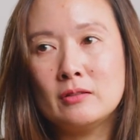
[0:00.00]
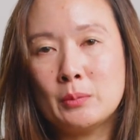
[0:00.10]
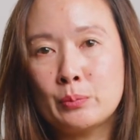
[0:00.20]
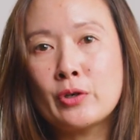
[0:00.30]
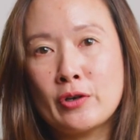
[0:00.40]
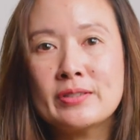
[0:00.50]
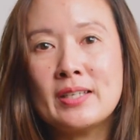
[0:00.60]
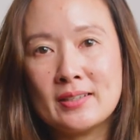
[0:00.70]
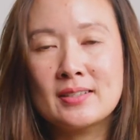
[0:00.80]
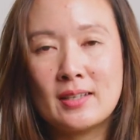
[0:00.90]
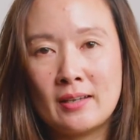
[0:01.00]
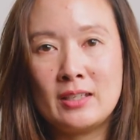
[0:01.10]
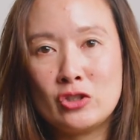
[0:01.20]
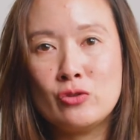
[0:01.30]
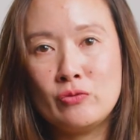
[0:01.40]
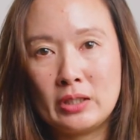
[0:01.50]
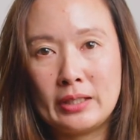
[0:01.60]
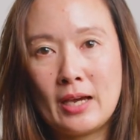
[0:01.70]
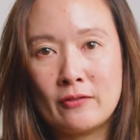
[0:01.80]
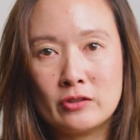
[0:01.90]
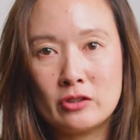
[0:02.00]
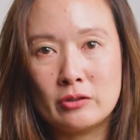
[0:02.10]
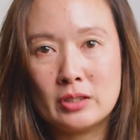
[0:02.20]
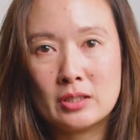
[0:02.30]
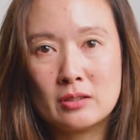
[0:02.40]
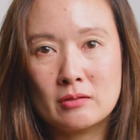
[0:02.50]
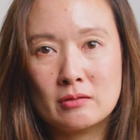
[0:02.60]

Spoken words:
the process unless you really have to do it.